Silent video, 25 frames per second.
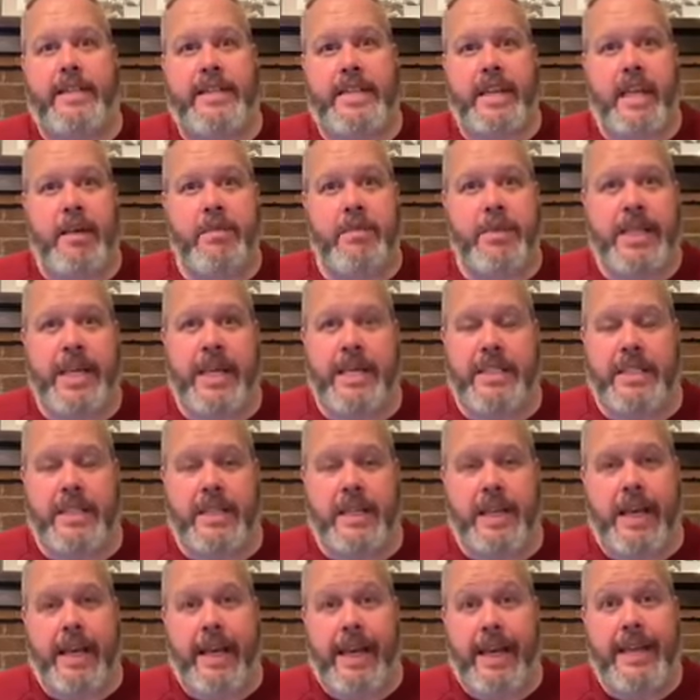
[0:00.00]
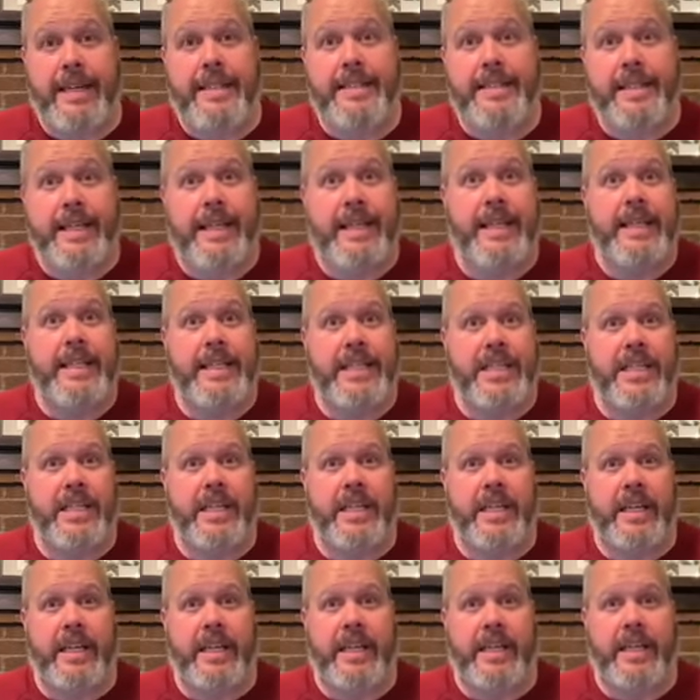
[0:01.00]
same Tesla has the
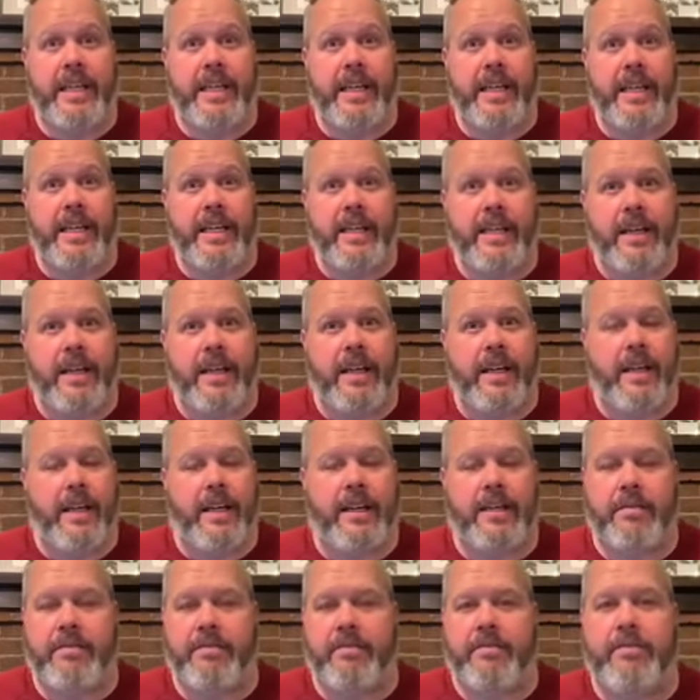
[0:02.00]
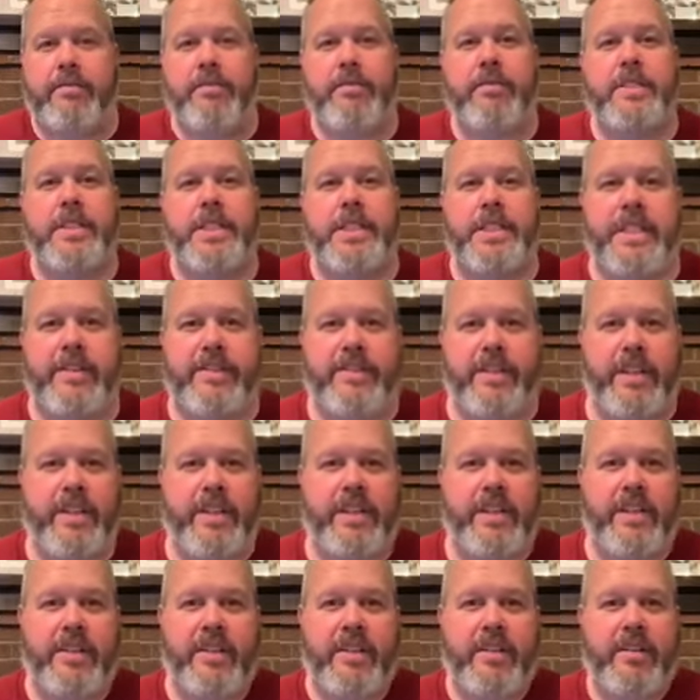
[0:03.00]
engine in it, different
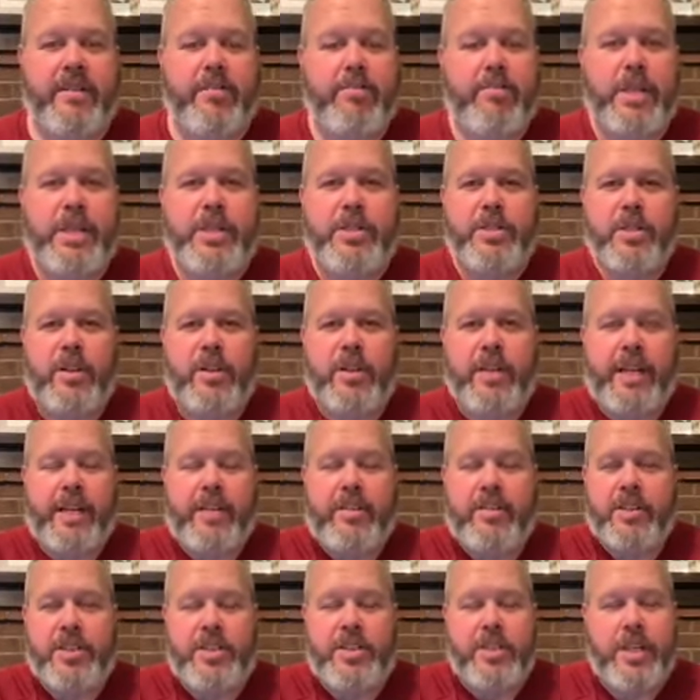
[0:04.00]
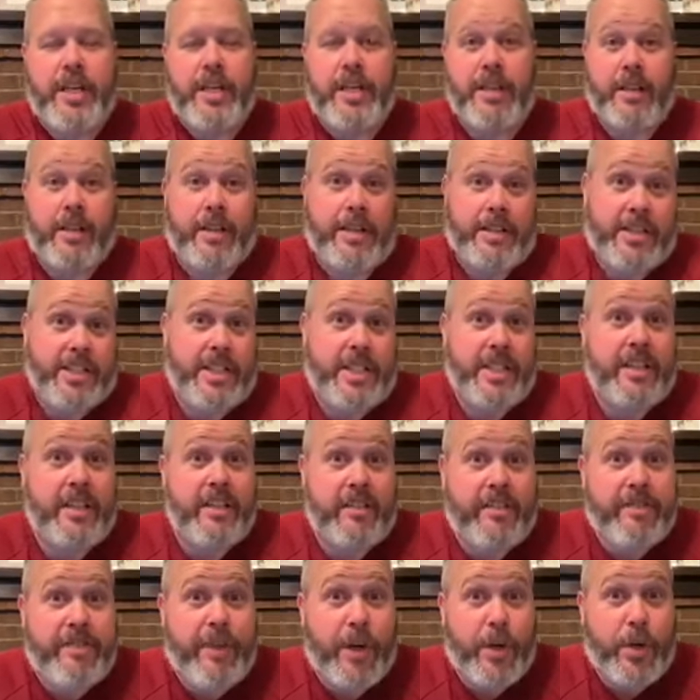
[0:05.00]
beast altogether. It's still a
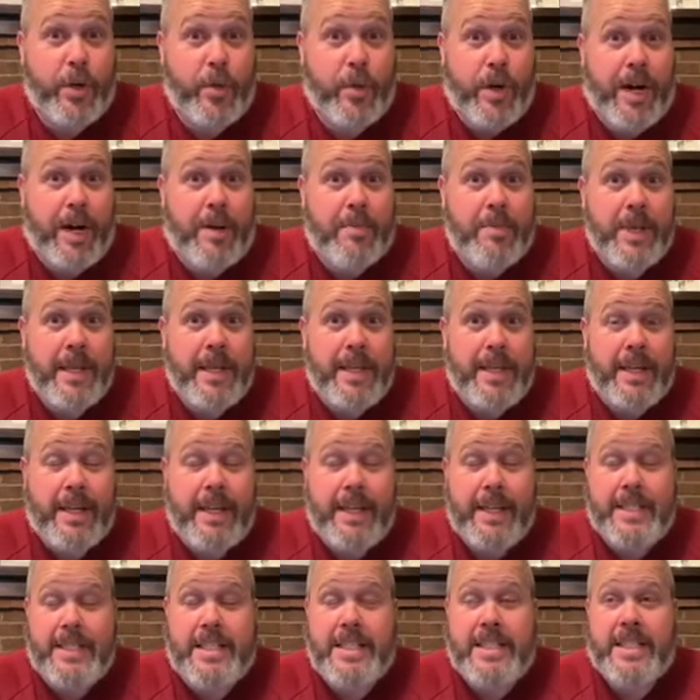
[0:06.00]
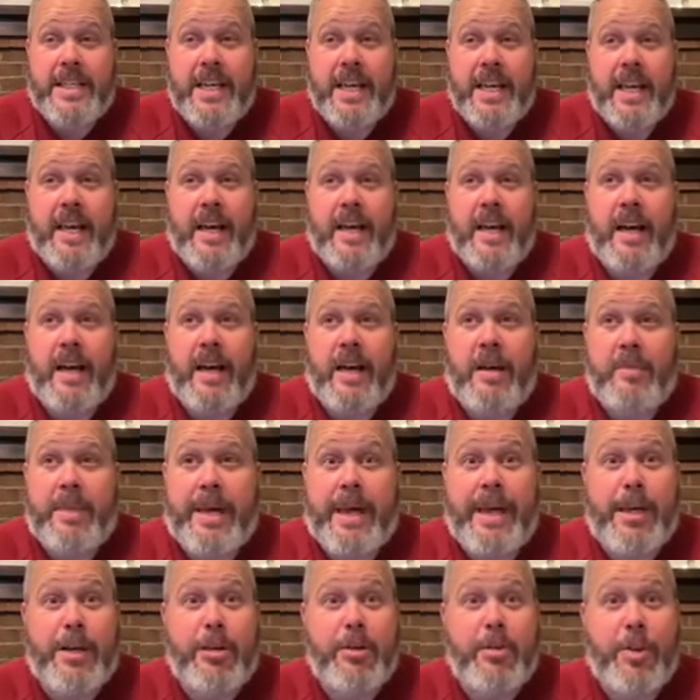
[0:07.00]
photo op. It's
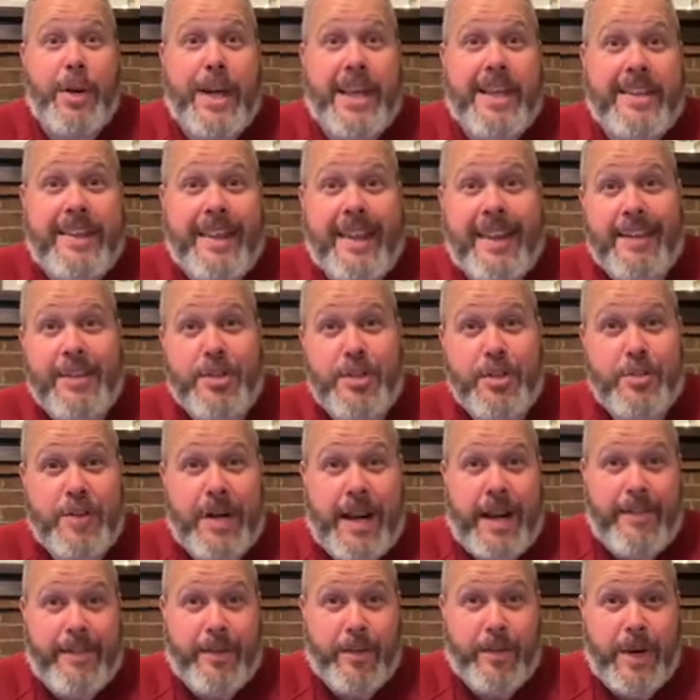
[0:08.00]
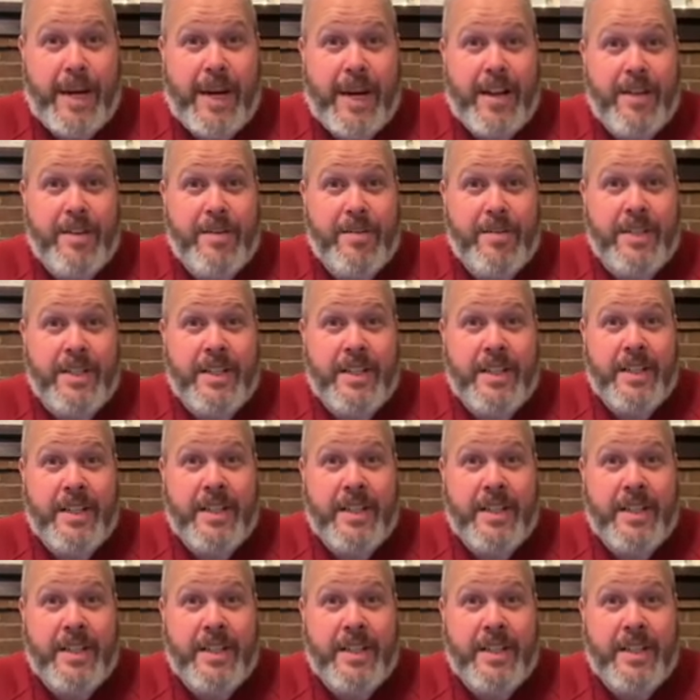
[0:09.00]
a great thing to drive around.